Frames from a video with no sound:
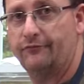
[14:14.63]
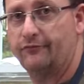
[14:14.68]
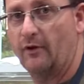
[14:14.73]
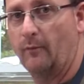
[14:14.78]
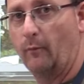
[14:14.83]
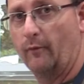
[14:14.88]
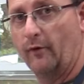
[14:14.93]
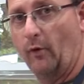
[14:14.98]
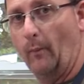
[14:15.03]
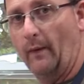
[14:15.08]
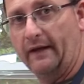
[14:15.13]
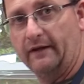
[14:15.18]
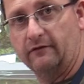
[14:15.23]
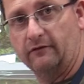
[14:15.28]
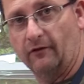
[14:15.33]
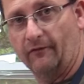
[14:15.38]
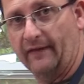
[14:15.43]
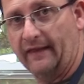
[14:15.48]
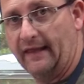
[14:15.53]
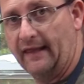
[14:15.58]
Some want to wait
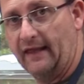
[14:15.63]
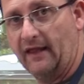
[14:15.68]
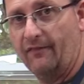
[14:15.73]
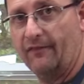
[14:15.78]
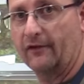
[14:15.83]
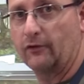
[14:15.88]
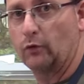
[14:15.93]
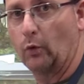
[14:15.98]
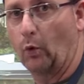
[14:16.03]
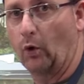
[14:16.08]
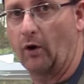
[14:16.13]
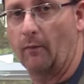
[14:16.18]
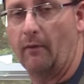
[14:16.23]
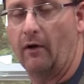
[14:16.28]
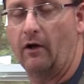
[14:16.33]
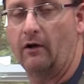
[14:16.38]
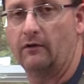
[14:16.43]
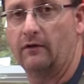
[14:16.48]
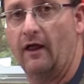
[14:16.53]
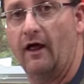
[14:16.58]
until the end, then torque them
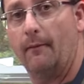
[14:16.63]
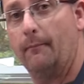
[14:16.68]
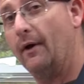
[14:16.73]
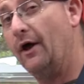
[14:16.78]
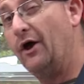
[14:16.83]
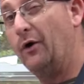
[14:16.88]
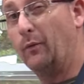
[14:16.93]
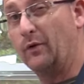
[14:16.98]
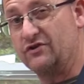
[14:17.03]
all up,